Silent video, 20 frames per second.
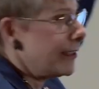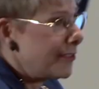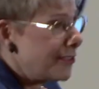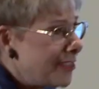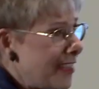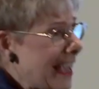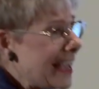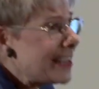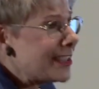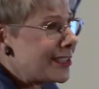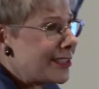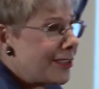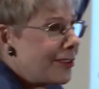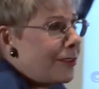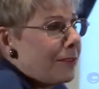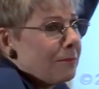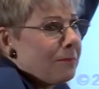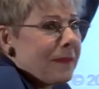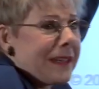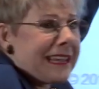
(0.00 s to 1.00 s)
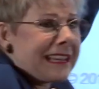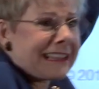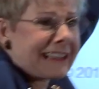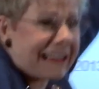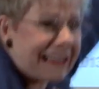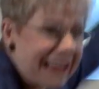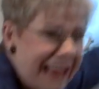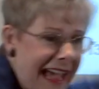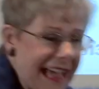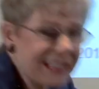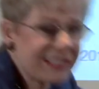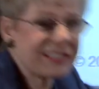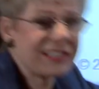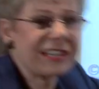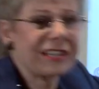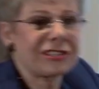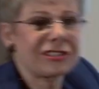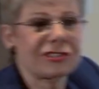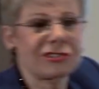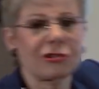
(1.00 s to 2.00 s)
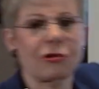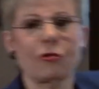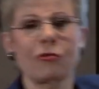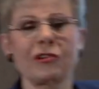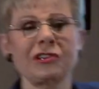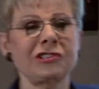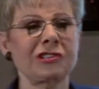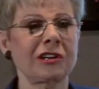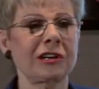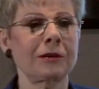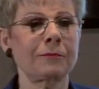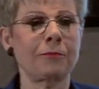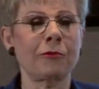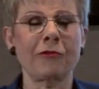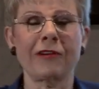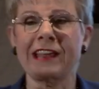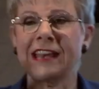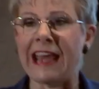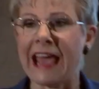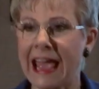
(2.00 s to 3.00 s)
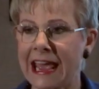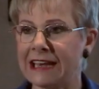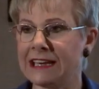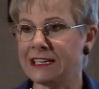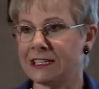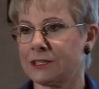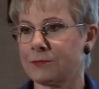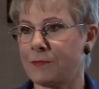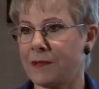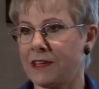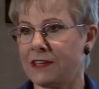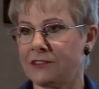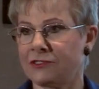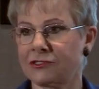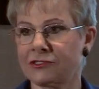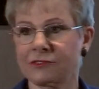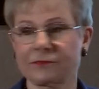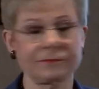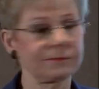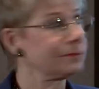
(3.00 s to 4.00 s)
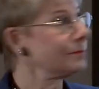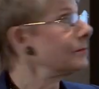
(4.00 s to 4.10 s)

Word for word: These could be classic stories you're going to put in any speech.